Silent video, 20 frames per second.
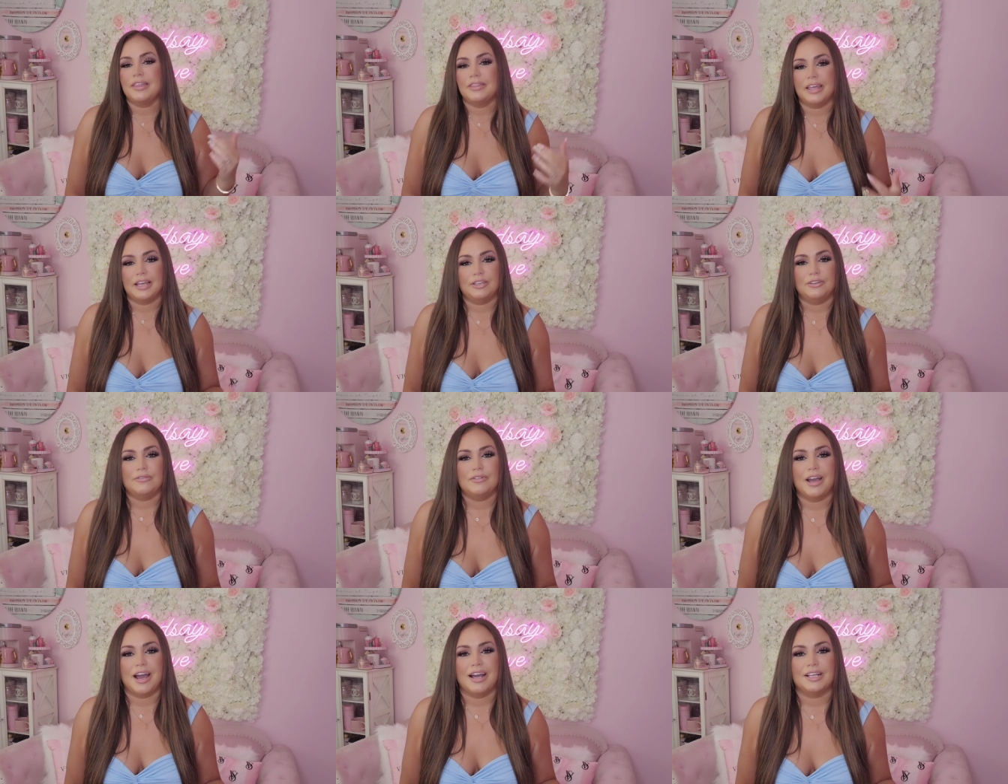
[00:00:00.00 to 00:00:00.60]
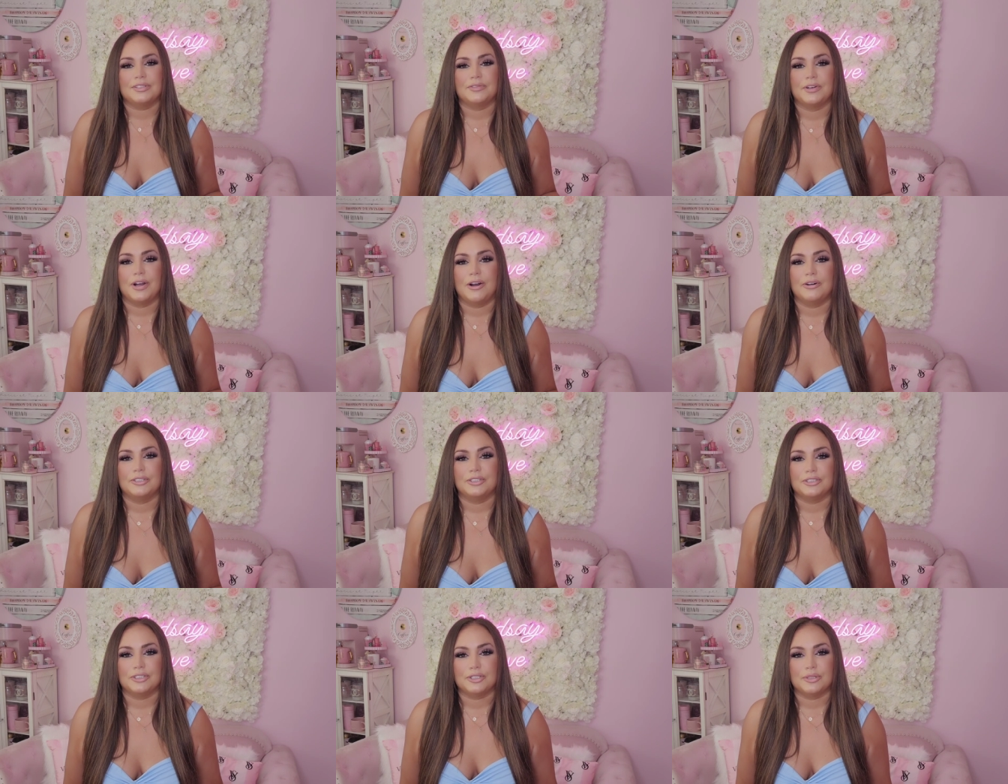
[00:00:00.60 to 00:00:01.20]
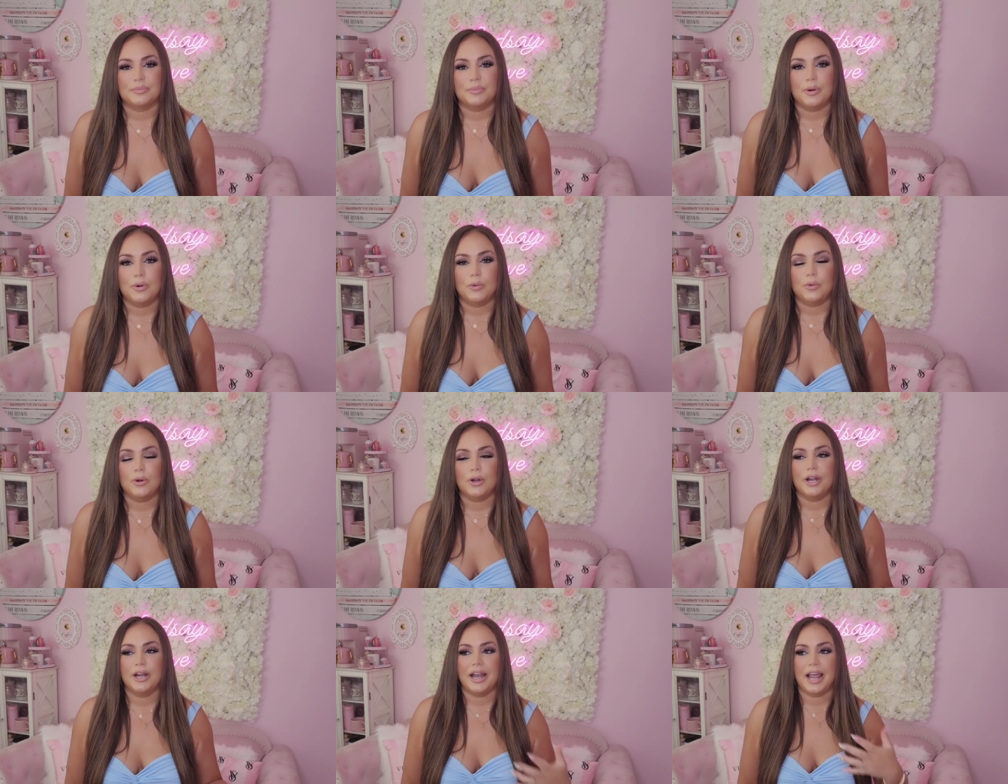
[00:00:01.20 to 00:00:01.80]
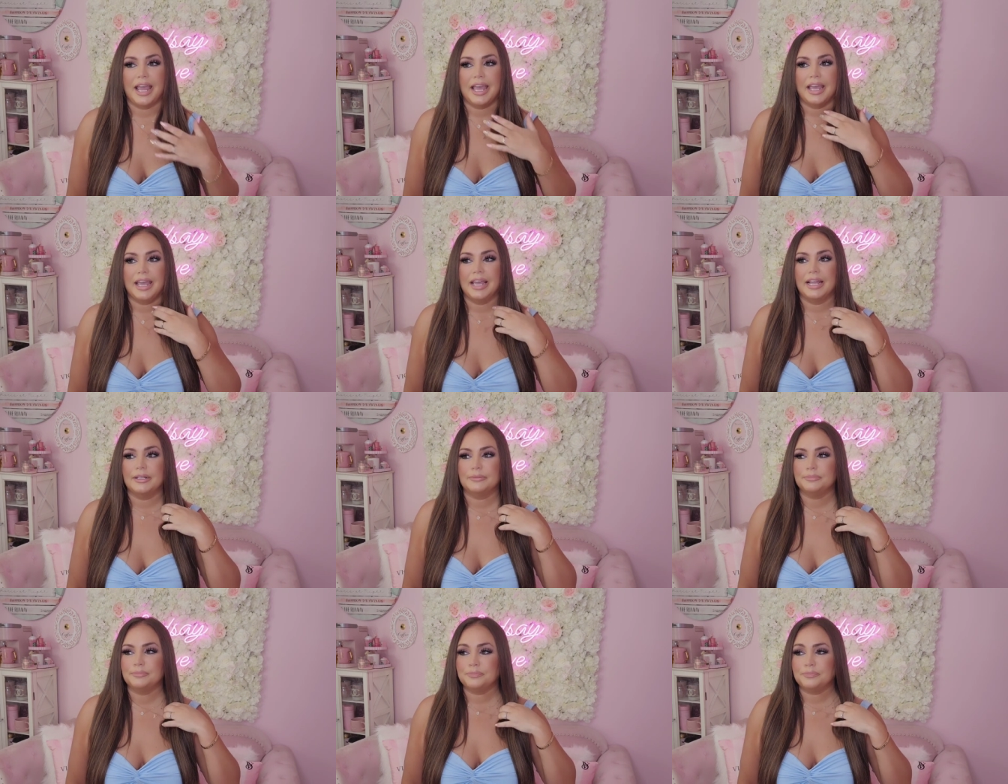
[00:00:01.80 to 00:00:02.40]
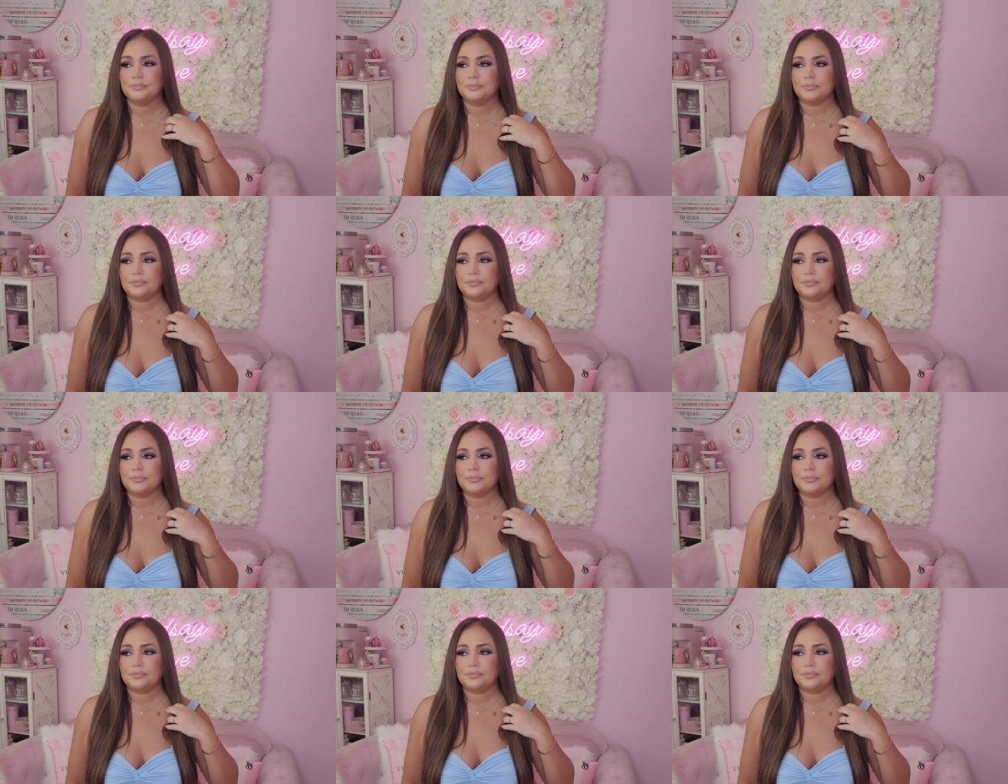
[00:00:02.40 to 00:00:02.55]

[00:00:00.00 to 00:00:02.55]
Thank you guys for all your support. And